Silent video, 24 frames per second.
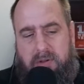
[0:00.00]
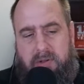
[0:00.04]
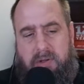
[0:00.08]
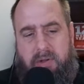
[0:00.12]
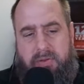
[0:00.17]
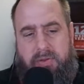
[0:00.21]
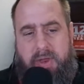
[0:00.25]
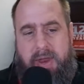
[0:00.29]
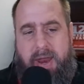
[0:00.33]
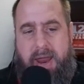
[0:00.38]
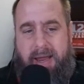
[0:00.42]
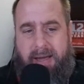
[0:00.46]

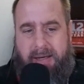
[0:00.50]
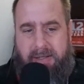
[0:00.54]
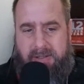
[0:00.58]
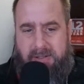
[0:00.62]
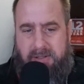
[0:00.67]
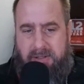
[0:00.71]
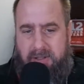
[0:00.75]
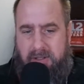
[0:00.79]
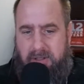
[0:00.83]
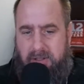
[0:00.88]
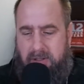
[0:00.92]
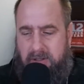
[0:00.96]
the
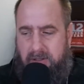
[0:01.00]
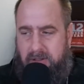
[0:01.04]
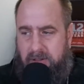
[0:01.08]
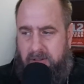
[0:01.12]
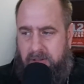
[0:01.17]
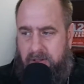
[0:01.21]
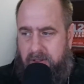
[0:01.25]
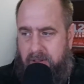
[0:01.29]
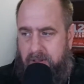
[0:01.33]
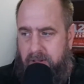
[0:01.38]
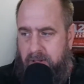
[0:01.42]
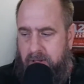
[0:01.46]
next,
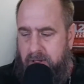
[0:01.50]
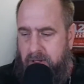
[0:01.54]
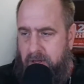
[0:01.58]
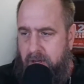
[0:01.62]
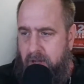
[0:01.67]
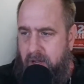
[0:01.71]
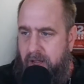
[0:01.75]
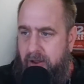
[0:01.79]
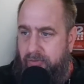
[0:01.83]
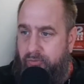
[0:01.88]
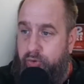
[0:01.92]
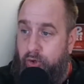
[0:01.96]

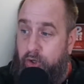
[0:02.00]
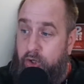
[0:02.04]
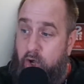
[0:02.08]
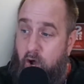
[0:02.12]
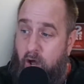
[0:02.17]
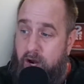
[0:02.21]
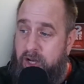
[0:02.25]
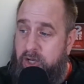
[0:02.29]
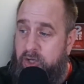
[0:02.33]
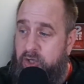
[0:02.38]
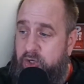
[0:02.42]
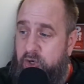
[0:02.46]
if we're
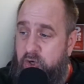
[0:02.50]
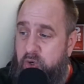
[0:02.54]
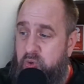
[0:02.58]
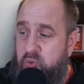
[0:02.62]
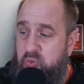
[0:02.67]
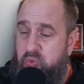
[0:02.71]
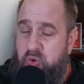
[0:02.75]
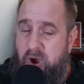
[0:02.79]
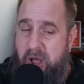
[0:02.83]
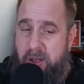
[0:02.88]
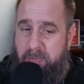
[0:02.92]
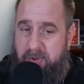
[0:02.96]
going to do
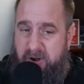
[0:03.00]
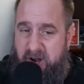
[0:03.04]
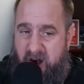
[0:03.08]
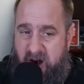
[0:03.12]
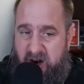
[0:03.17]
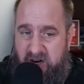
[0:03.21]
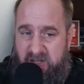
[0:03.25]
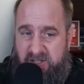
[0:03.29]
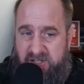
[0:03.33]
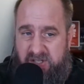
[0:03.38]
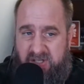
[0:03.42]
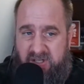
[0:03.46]

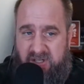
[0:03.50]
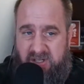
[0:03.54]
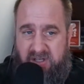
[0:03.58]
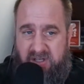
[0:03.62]
webinars,